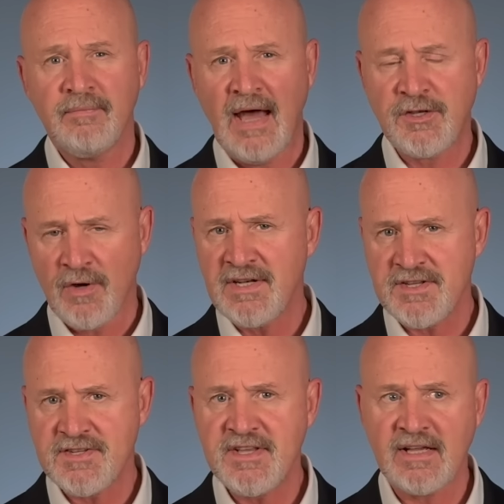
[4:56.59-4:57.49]
I tried to
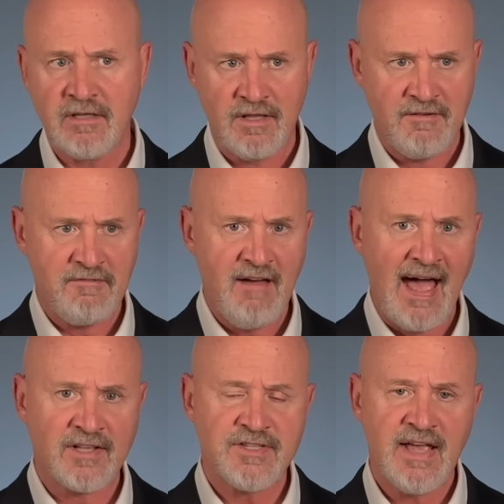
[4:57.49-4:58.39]
stick to the
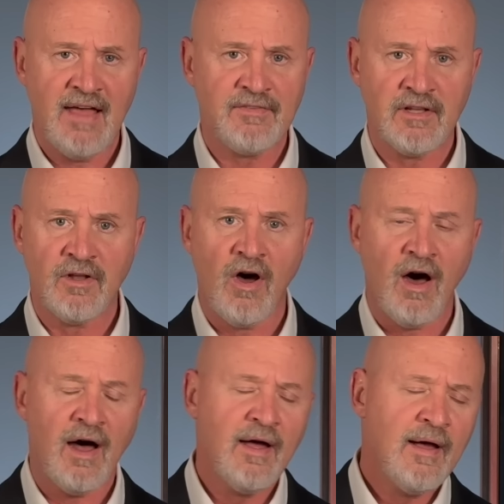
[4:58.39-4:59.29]
facts and the law.